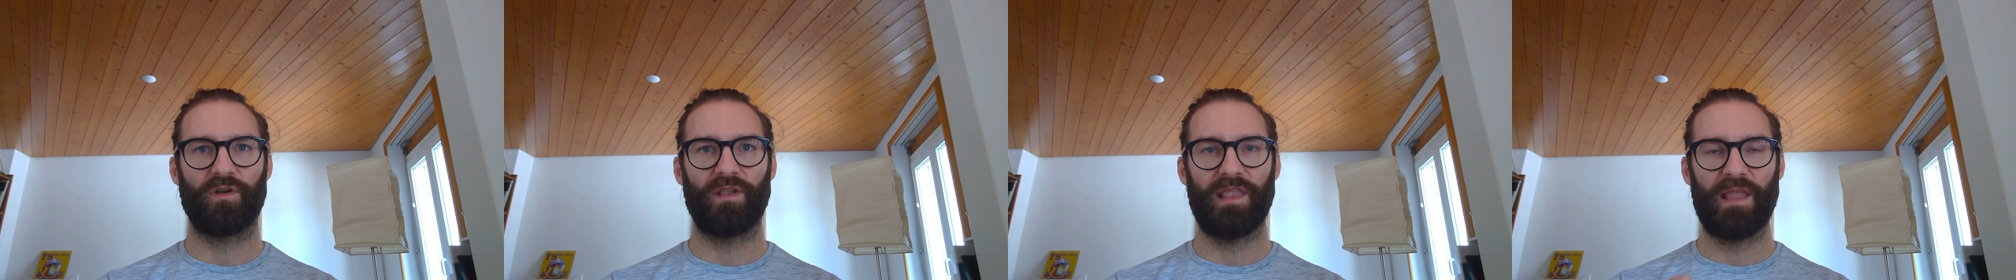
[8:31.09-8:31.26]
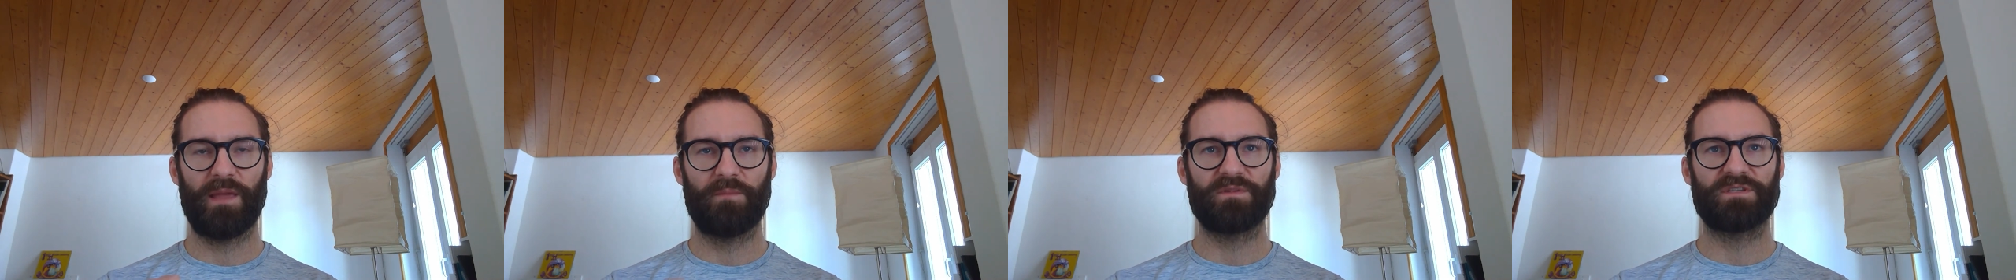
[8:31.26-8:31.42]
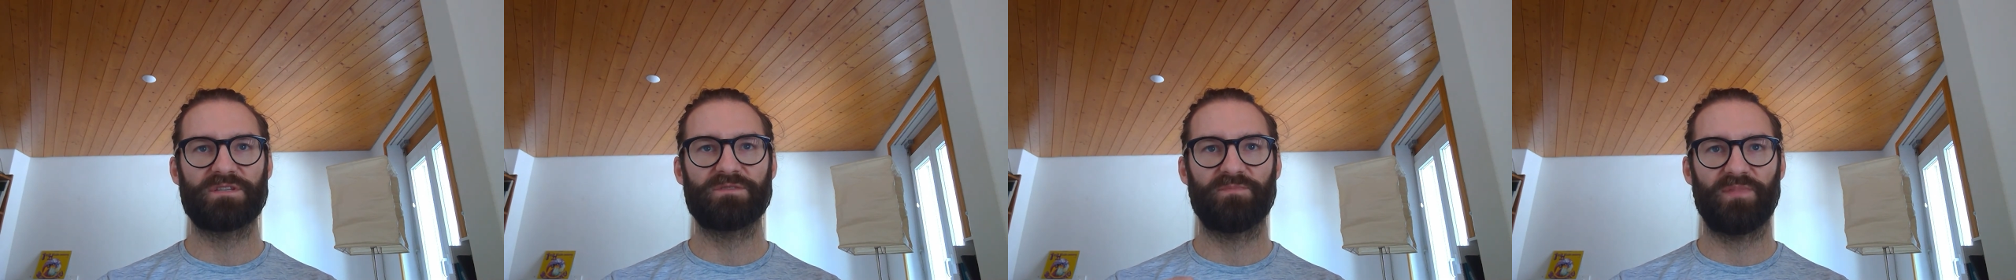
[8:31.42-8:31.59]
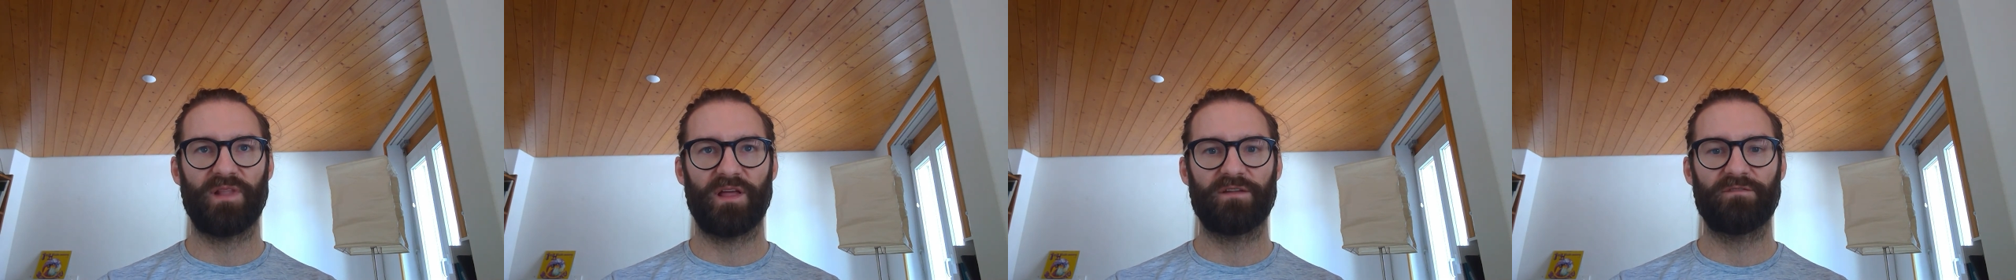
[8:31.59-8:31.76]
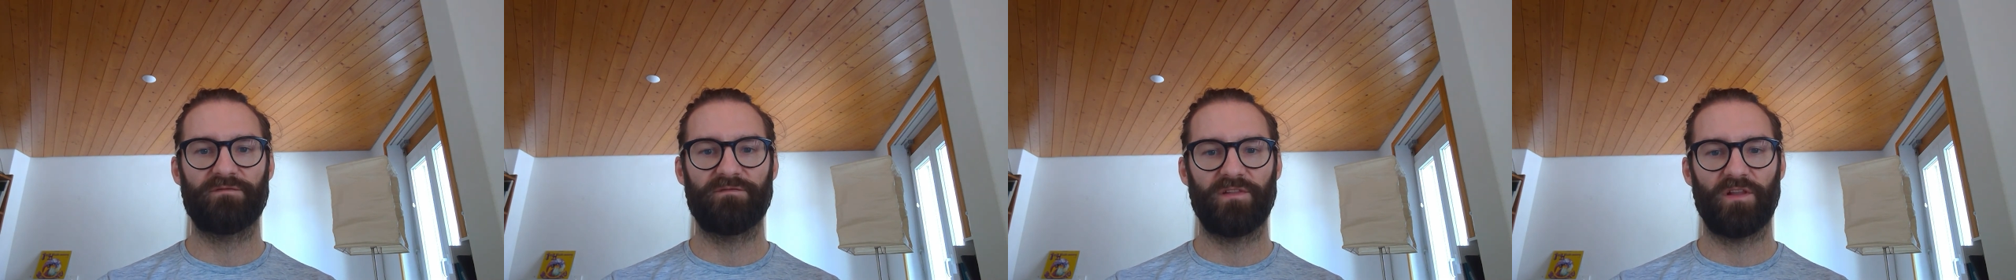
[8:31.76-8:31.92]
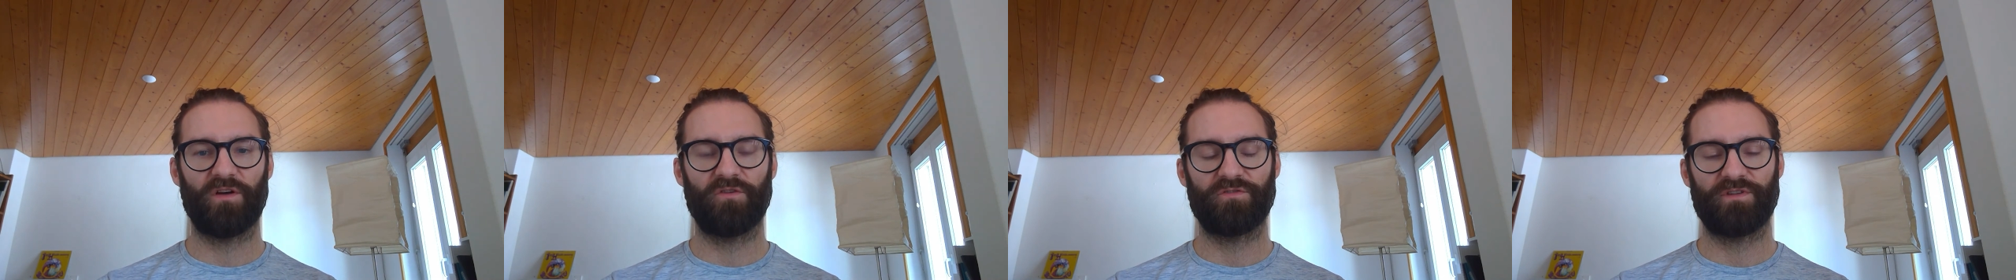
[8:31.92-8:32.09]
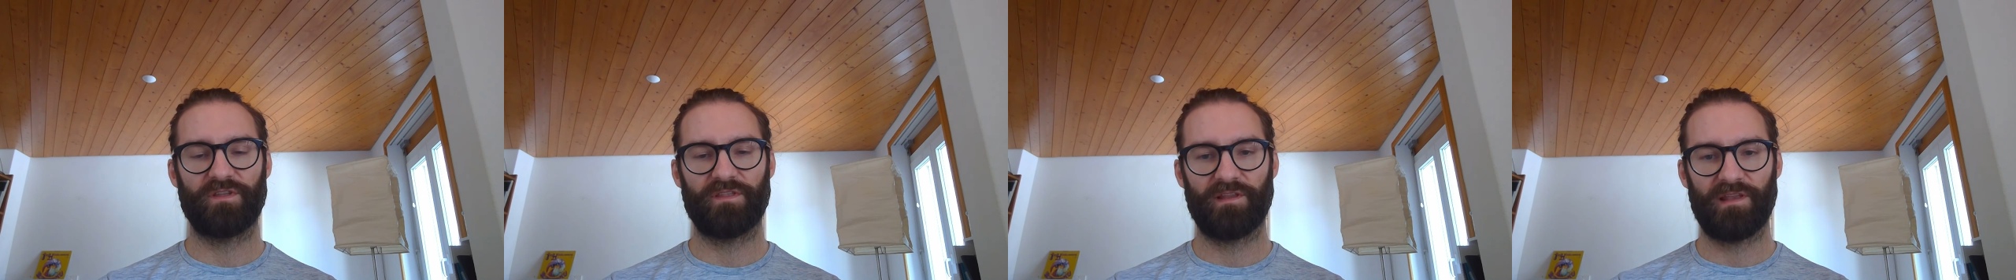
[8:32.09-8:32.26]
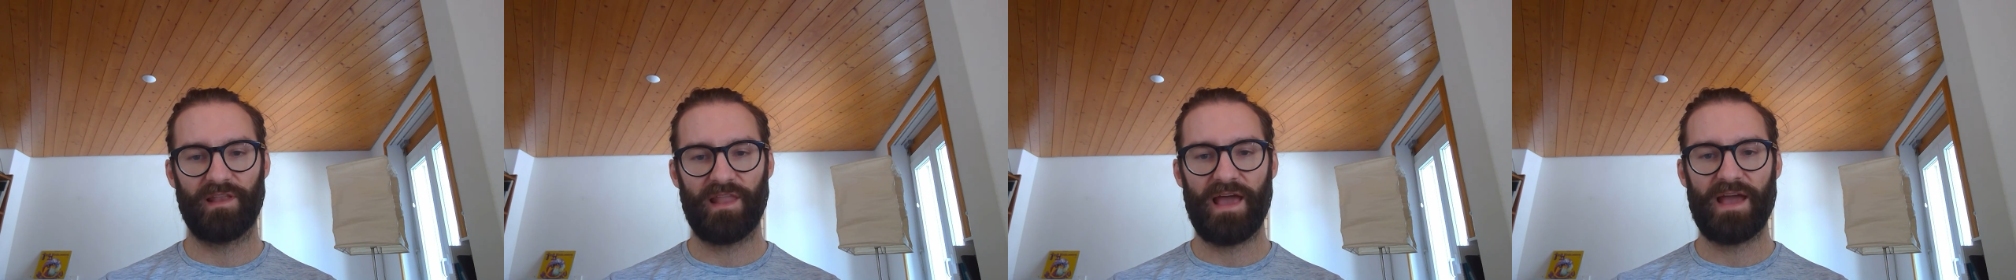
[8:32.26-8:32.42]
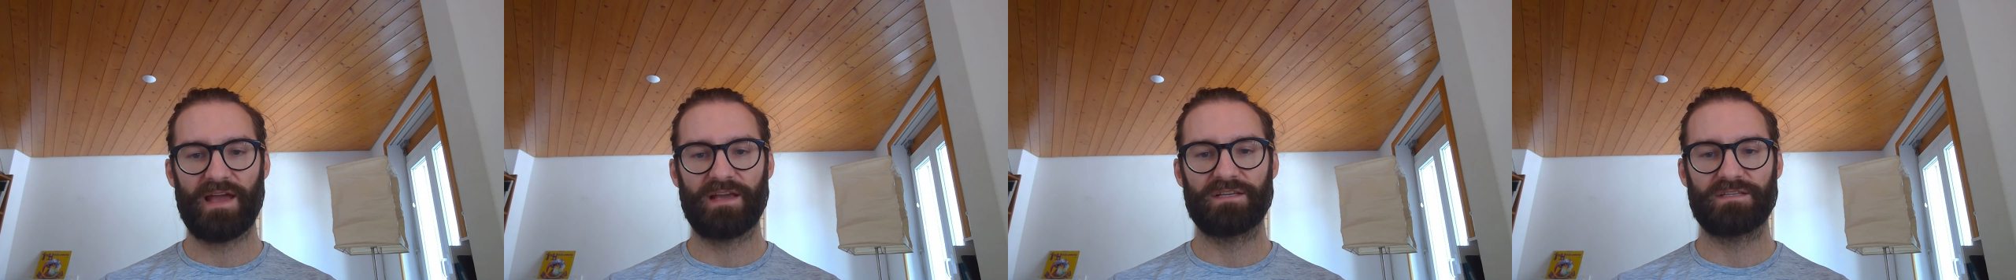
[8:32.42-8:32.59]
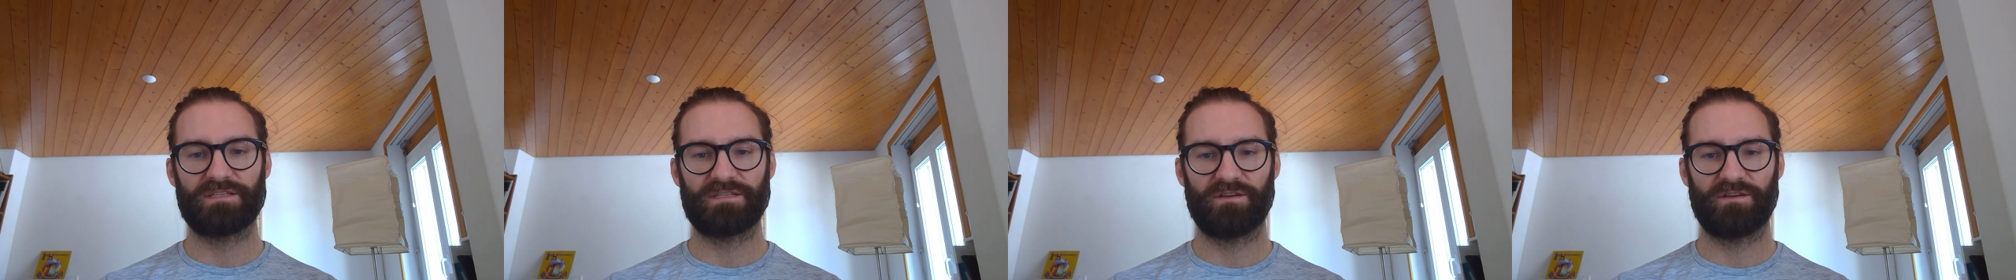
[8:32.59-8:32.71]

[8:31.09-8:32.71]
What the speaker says: limits blood flow to the legs.